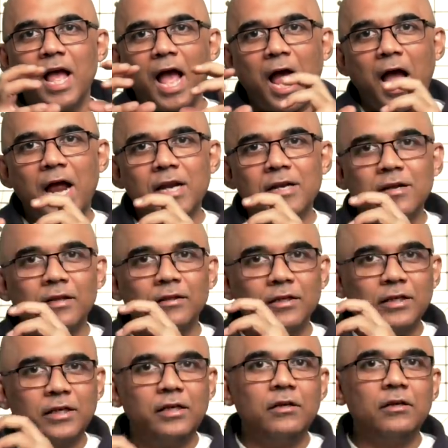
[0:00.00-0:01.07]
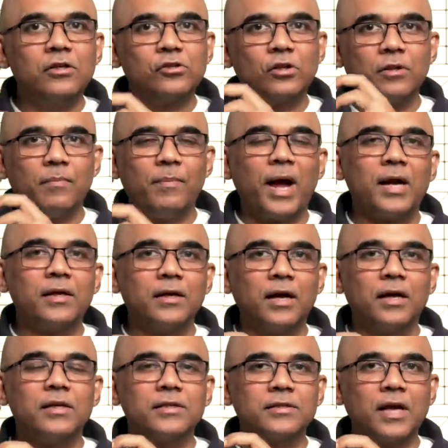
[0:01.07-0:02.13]
and the killers or the bad
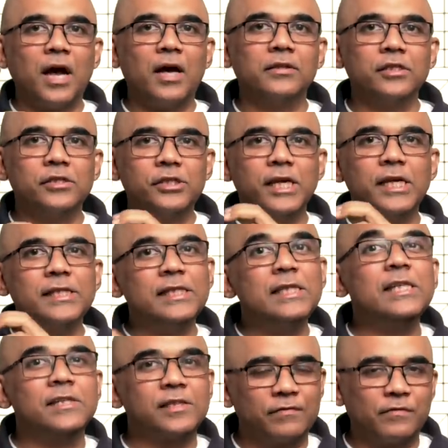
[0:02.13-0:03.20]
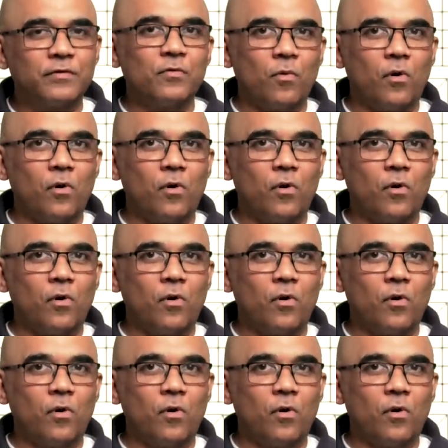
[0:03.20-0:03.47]
guys are the chasees, if you